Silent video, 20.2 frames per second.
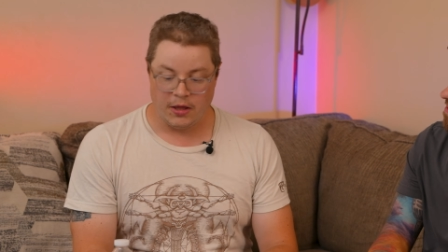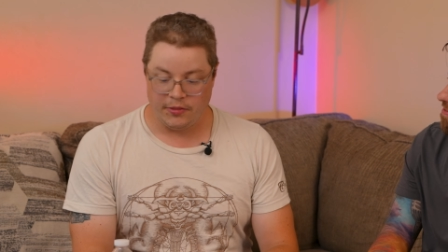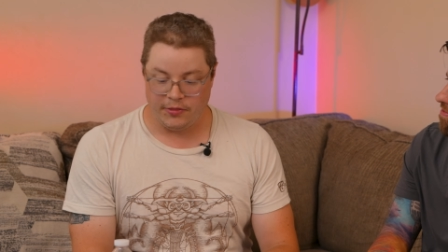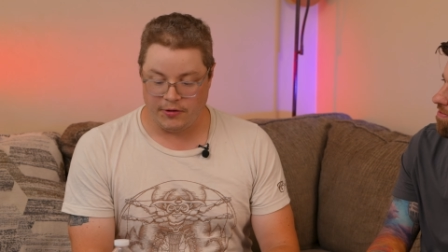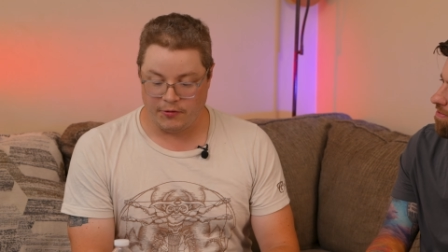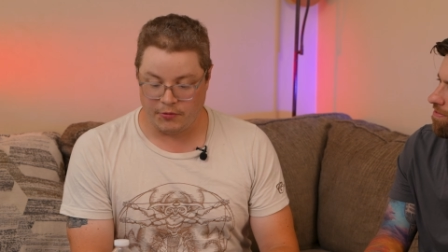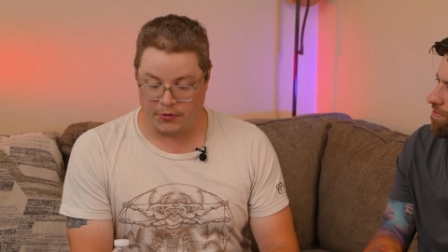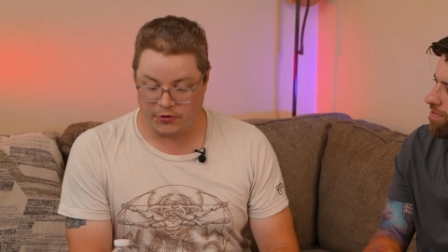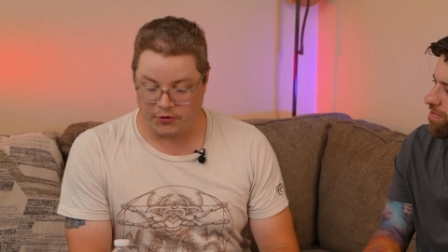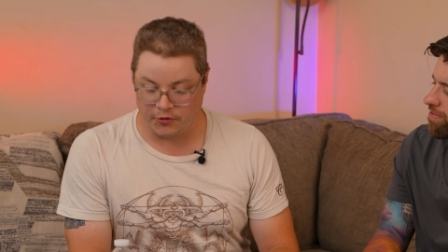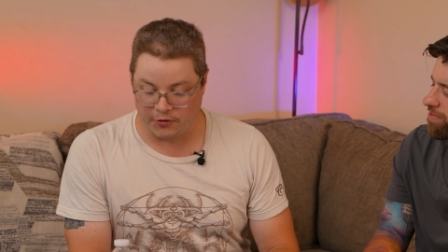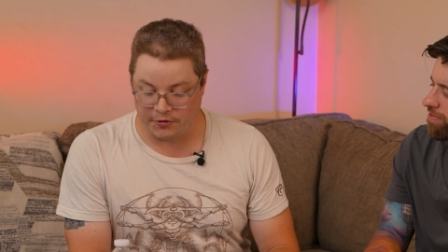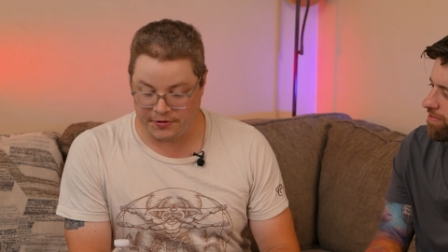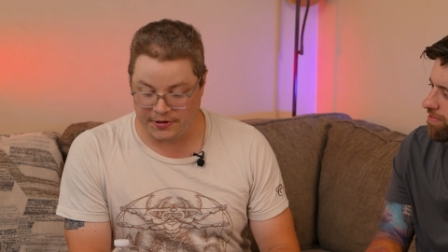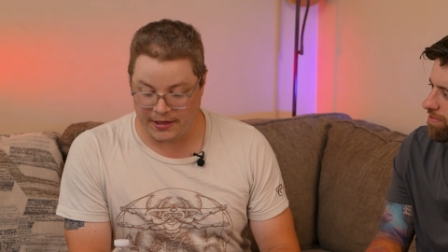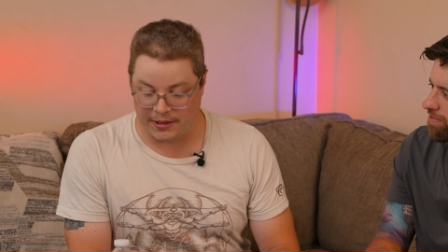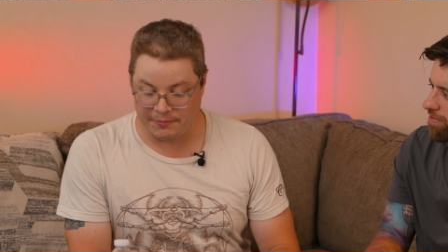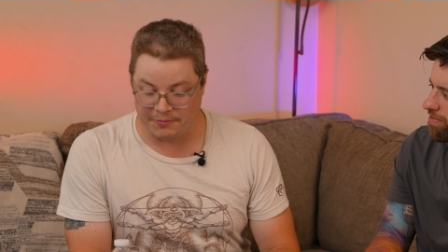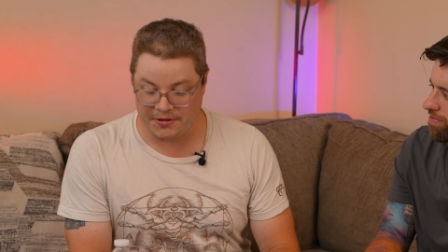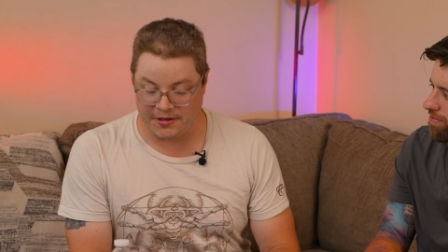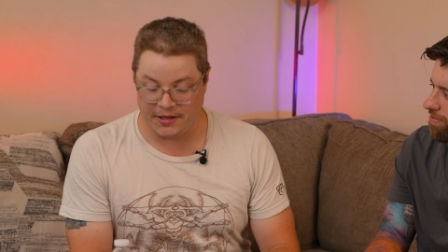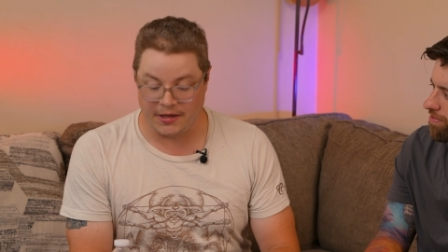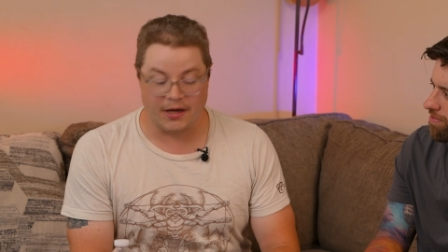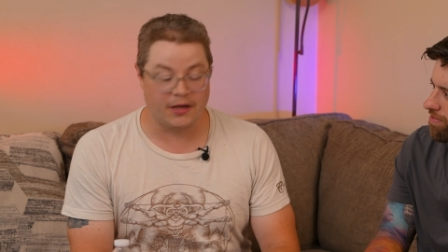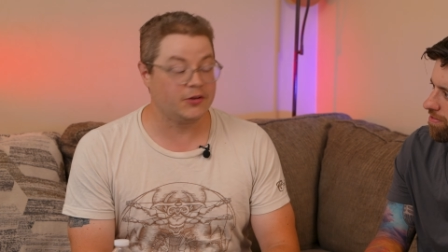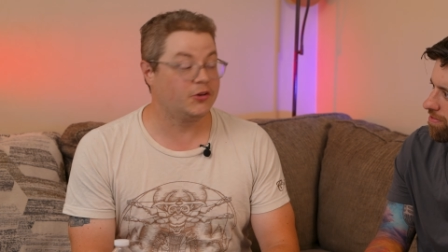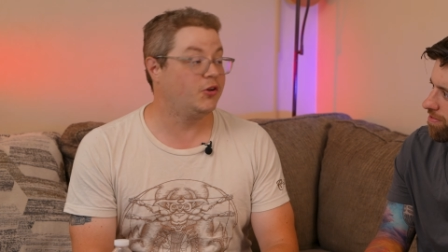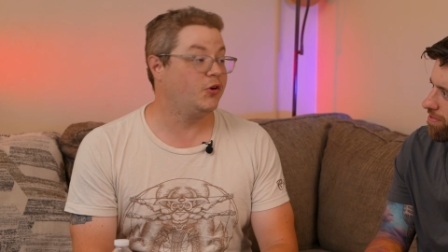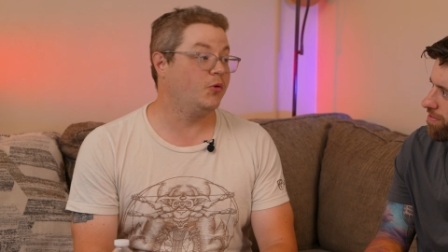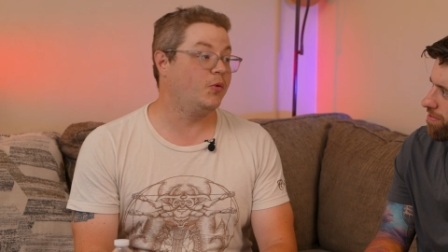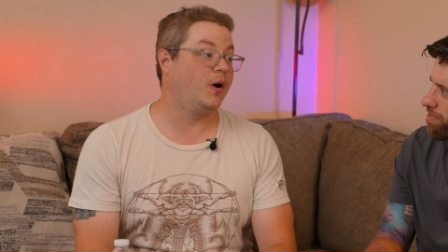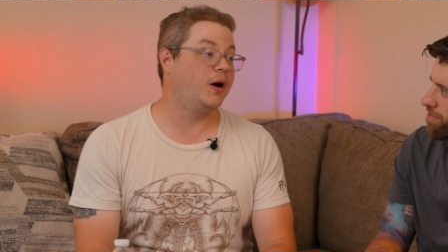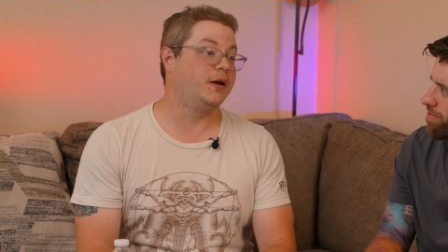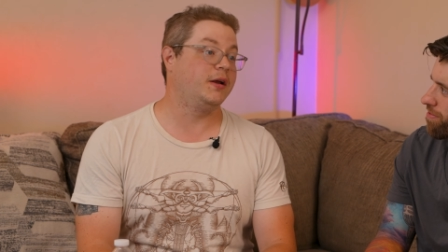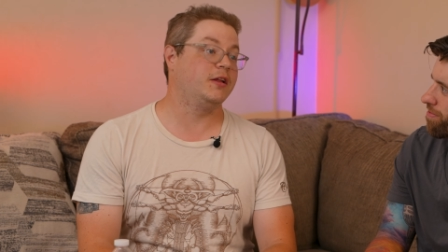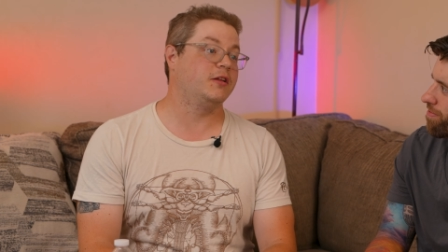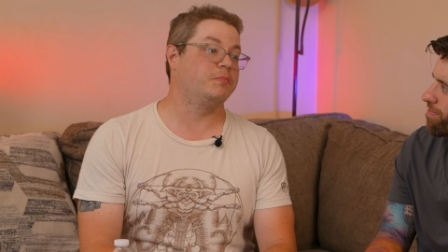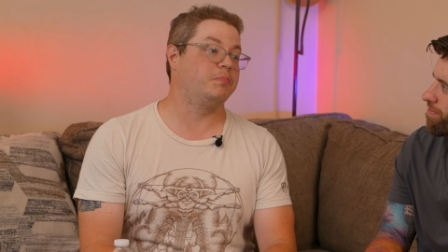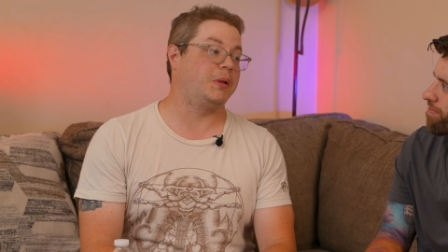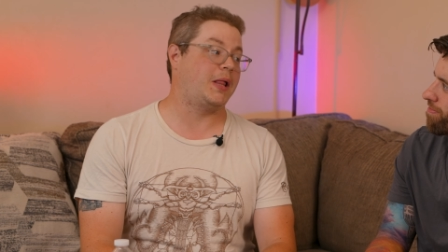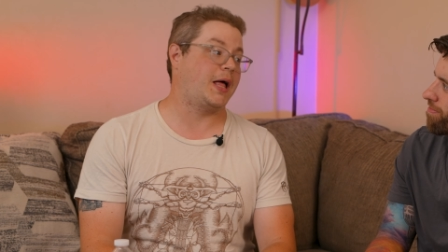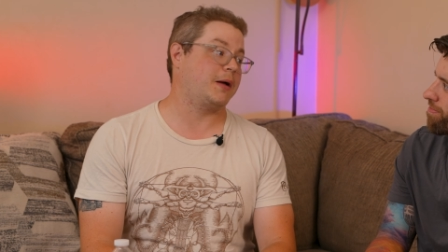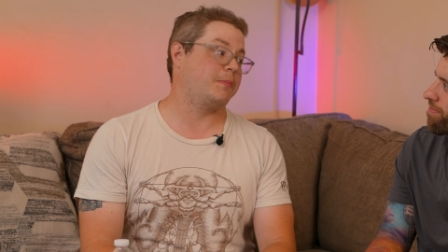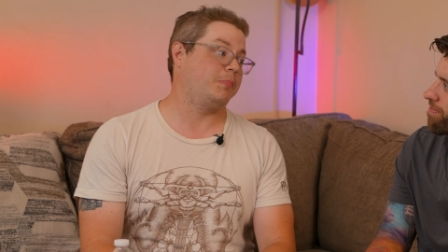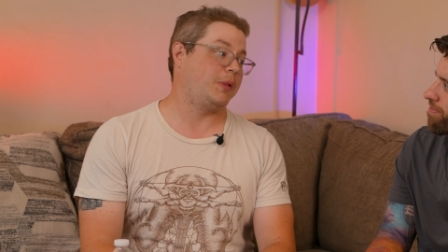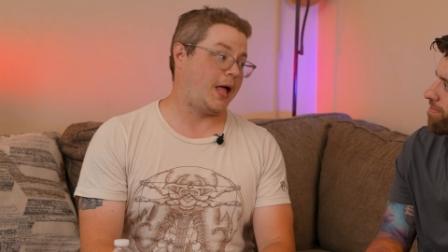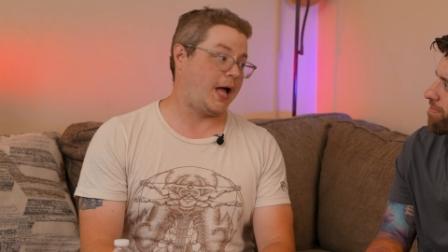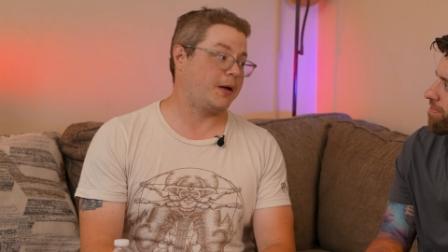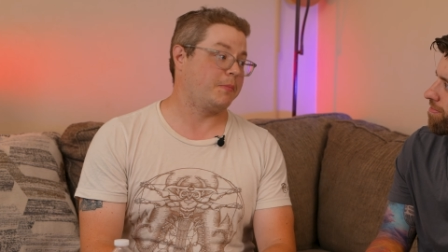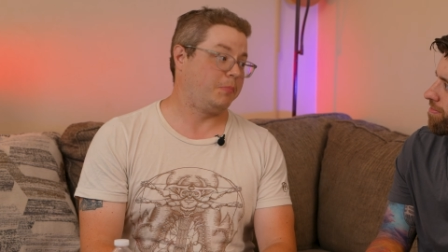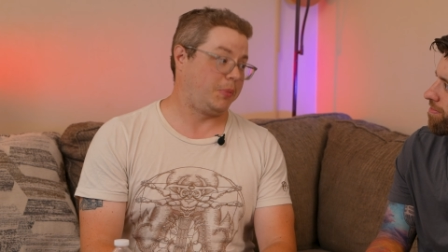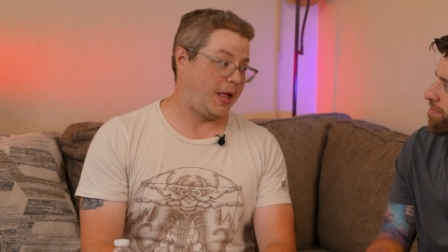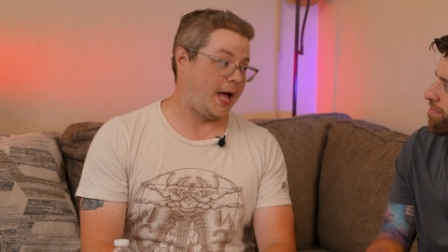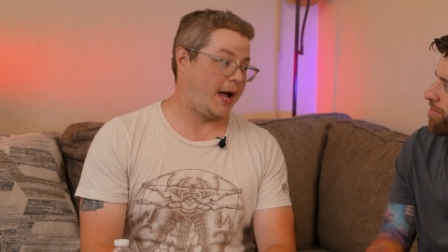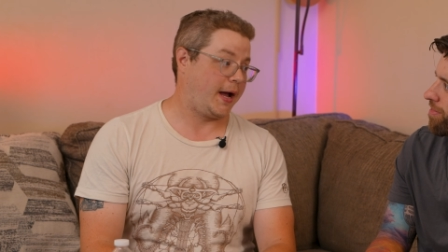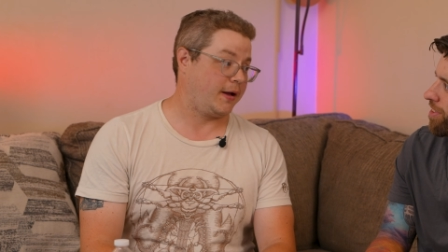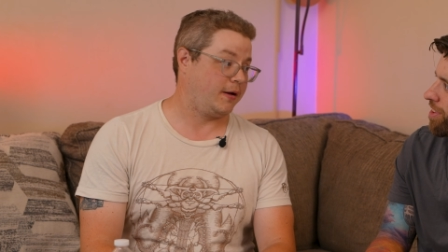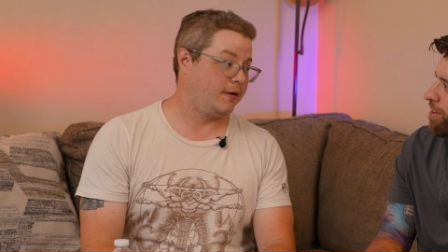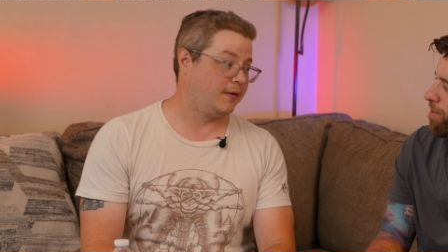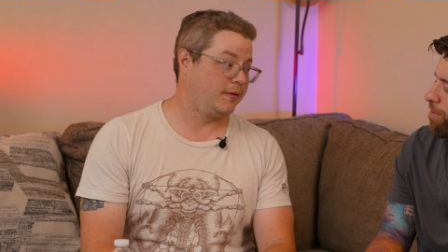The original CMC on Kuon is black, black, black.